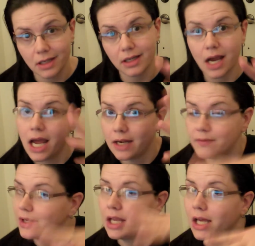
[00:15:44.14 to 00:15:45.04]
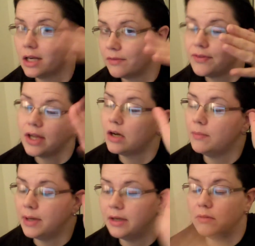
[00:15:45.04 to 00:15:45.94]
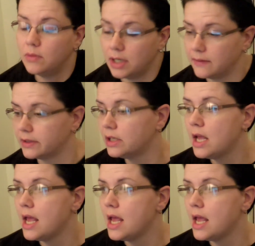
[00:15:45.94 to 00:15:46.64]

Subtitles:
kind of again a fail, but whatever.